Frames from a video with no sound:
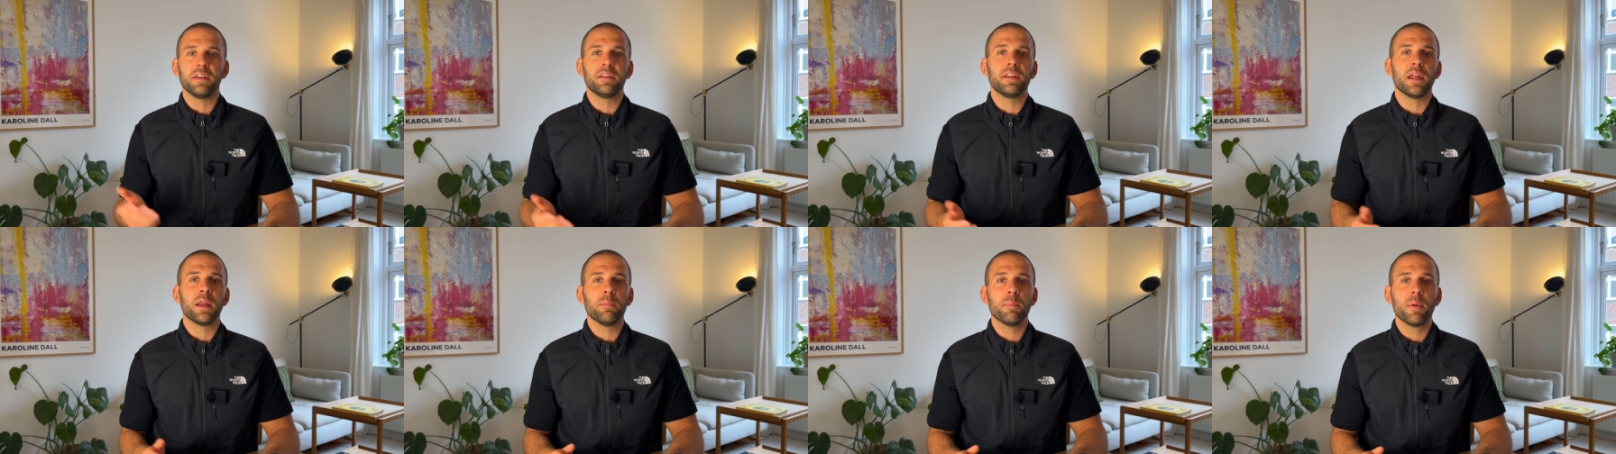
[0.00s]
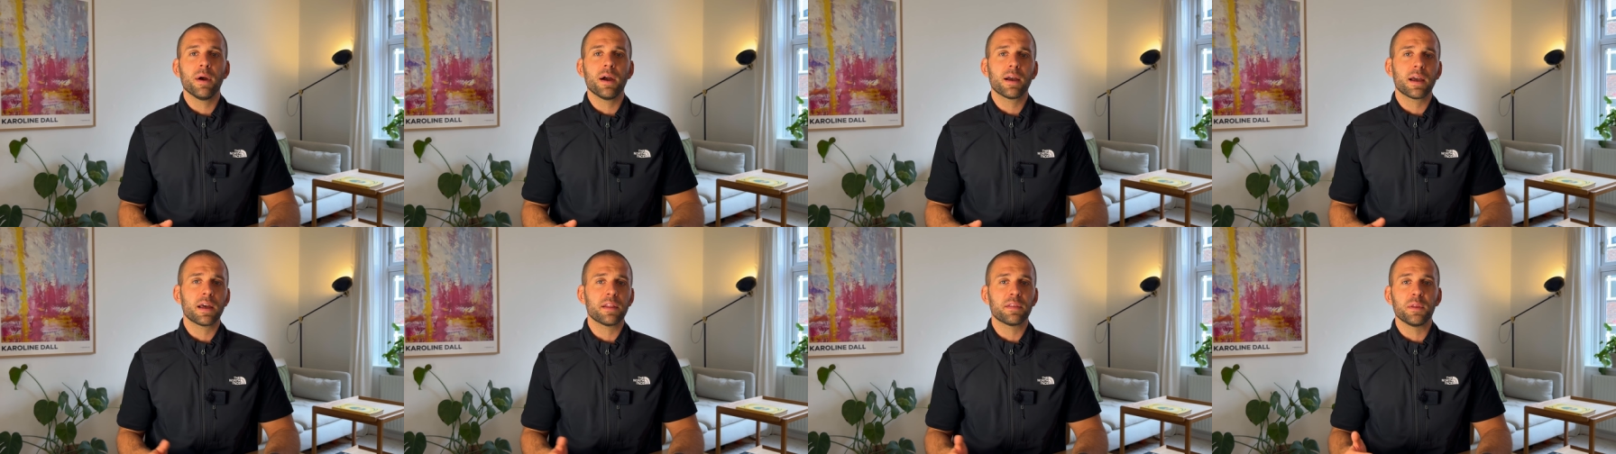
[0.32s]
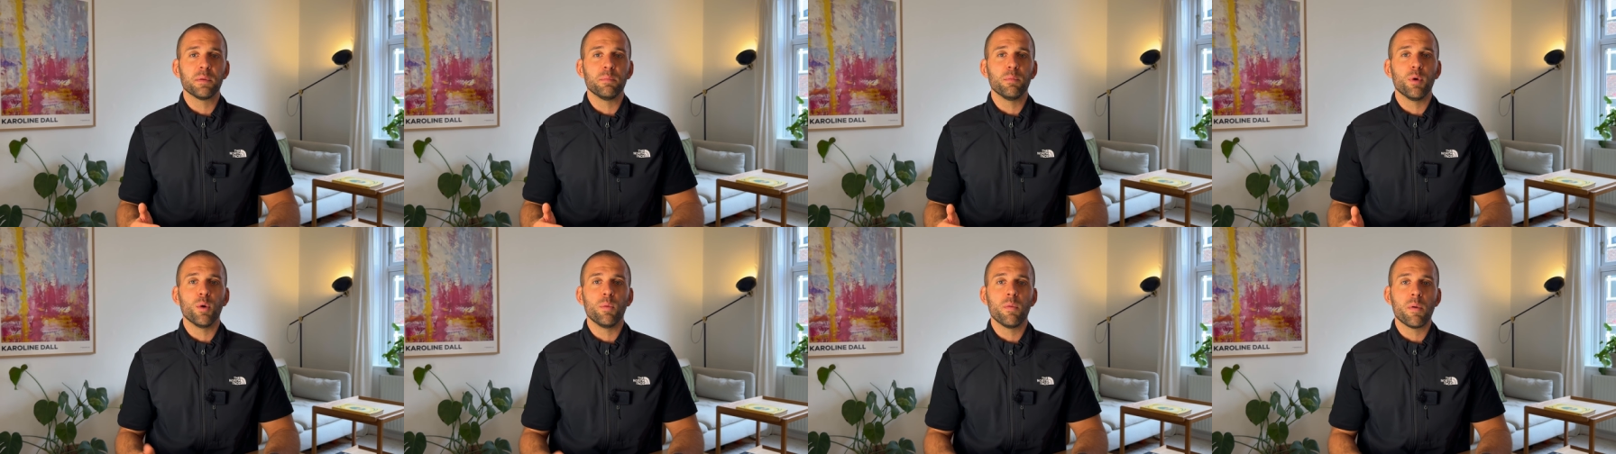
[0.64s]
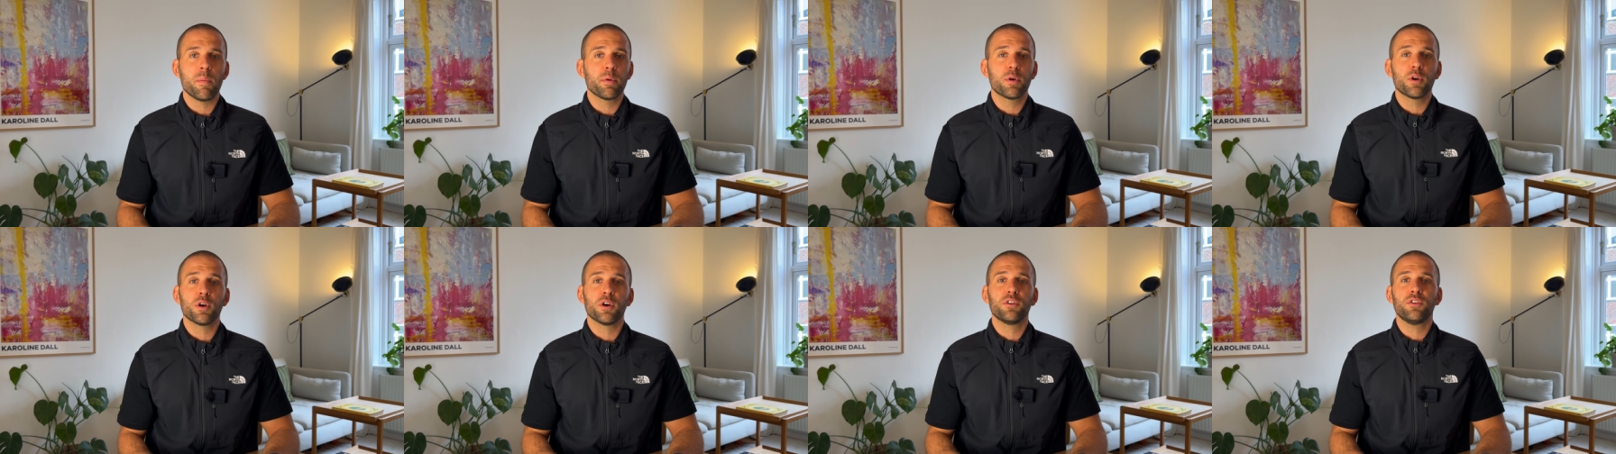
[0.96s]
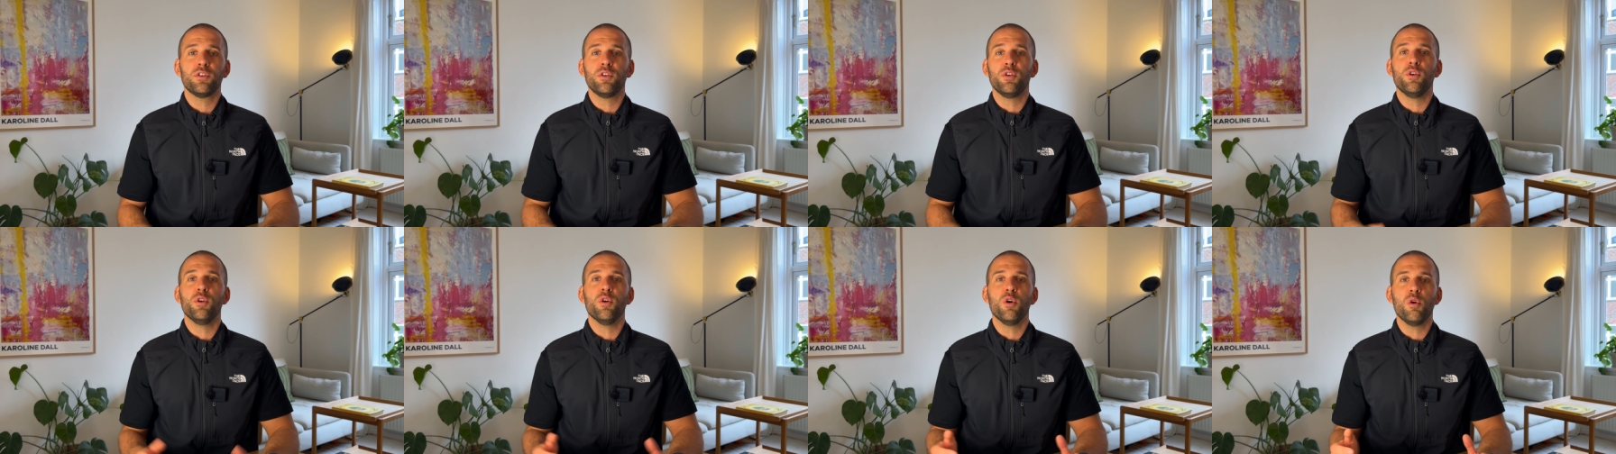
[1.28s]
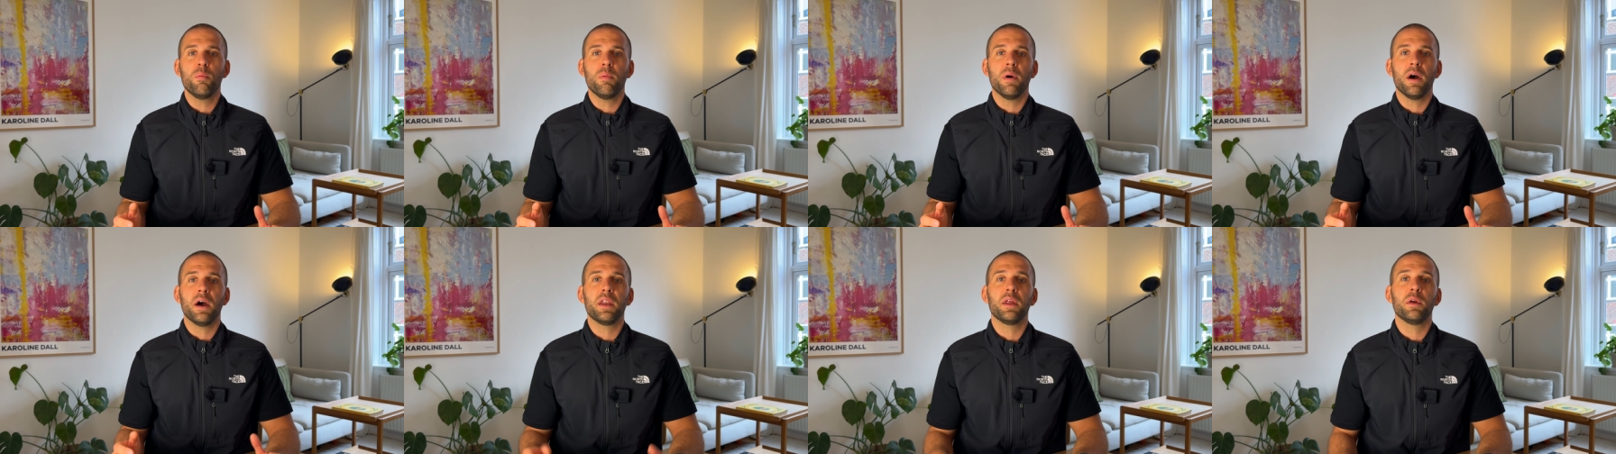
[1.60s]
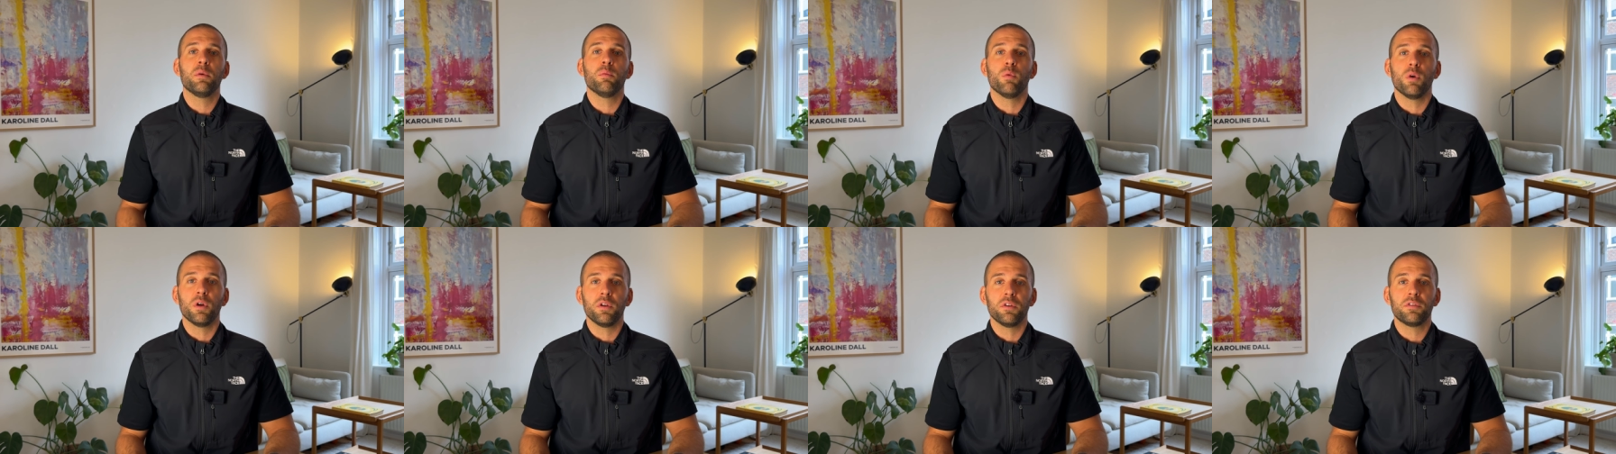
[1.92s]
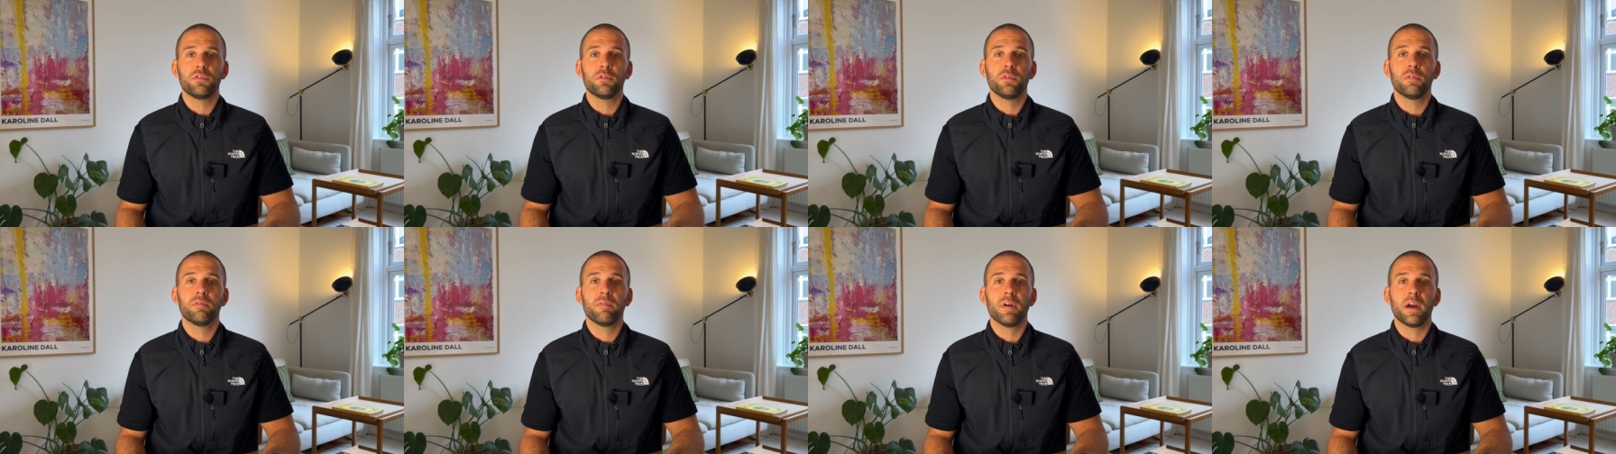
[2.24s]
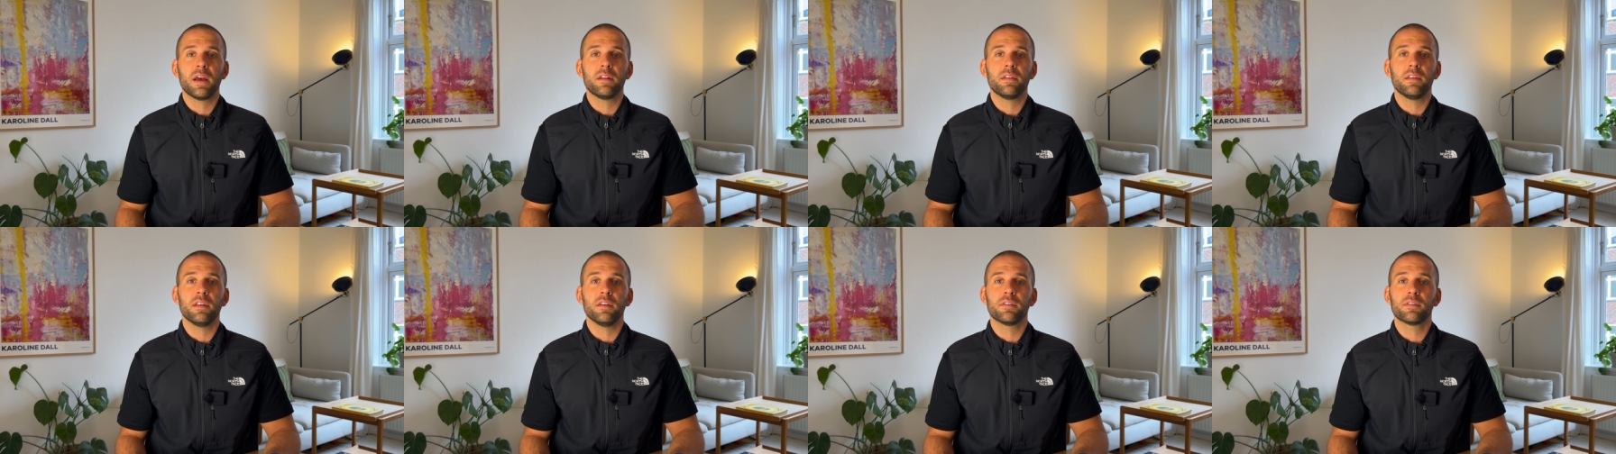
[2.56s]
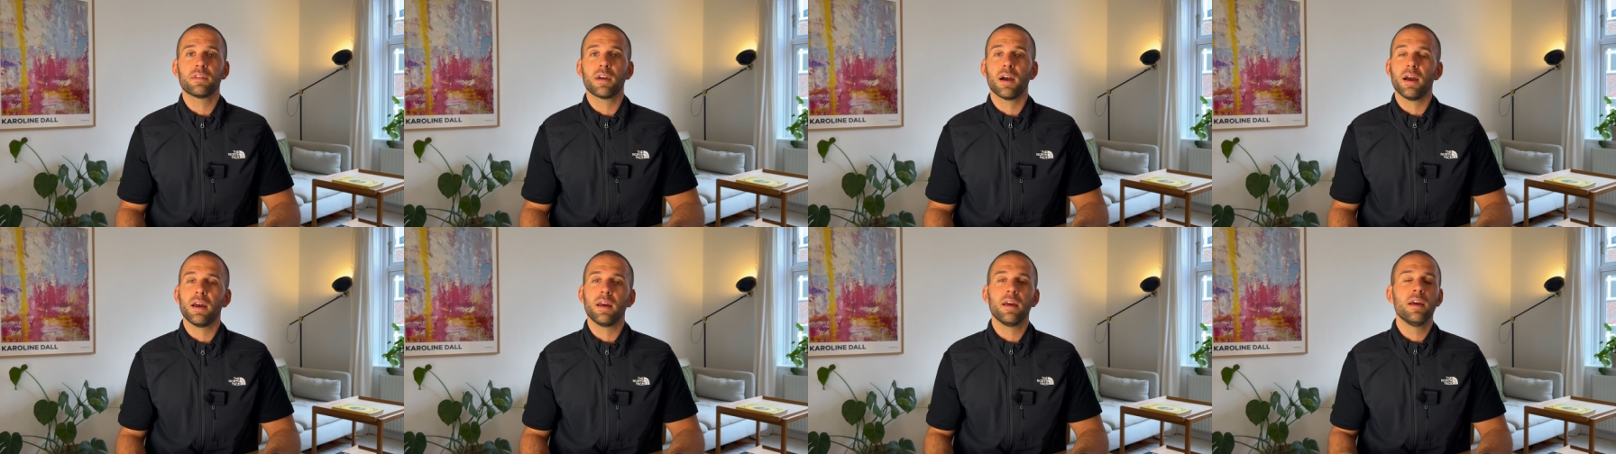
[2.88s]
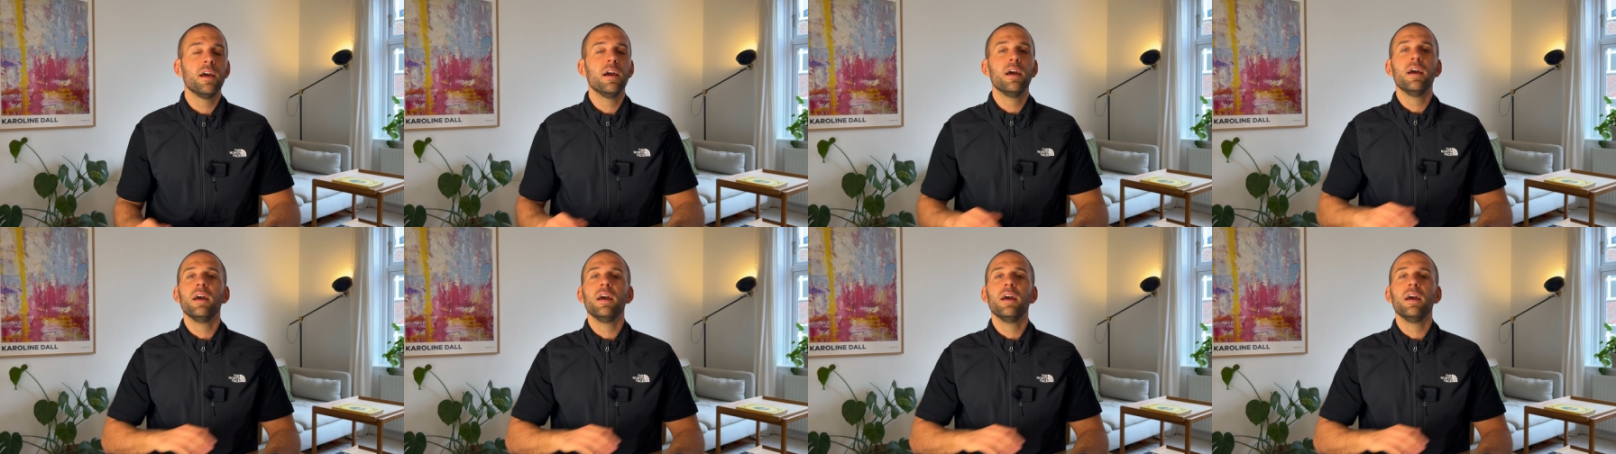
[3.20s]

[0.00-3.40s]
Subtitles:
Denmark at the moment because nobody wants to fight this guy.